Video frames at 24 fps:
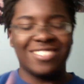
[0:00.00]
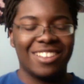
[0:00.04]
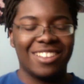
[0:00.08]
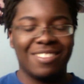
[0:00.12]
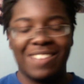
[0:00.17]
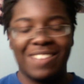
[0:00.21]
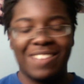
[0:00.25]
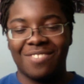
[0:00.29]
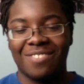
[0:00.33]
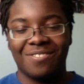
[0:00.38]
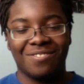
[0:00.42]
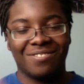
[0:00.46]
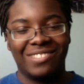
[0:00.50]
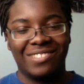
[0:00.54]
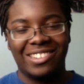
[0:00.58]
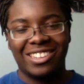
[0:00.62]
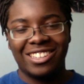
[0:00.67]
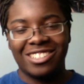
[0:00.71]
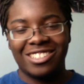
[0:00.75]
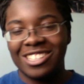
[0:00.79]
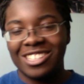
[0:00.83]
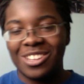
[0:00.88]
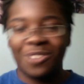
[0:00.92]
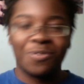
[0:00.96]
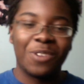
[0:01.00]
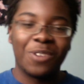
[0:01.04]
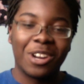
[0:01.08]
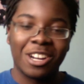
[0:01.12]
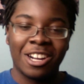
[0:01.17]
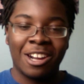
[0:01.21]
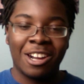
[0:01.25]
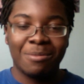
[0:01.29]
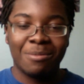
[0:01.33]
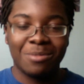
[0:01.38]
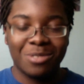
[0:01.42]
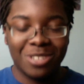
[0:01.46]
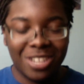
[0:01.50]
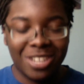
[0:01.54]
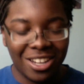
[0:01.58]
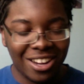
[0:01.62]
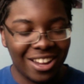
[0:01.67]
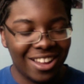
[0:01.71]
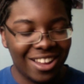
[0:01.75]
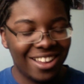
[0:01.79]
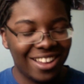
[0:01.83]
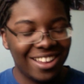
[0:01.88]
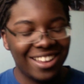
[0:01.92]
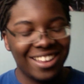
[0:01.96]
I'm like, shut the fuck up.
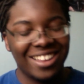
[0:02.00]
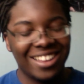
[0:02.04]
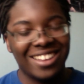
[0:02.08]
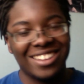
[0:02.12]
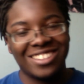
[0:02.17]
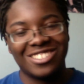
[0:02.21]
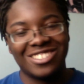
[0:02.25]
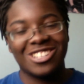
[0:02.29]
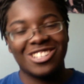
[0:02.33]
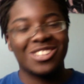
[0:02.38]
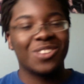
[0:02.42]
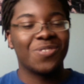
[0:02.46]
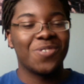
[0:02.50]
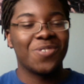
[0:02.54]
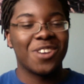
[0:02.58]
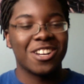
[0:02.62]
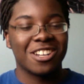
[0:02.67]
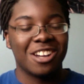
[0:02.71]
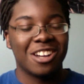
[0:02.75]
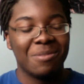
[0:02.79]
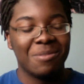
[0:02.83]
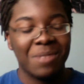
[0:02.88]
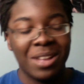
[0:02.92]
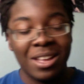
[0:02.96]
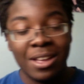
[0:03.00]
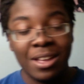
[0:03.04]
Shut the fuck up.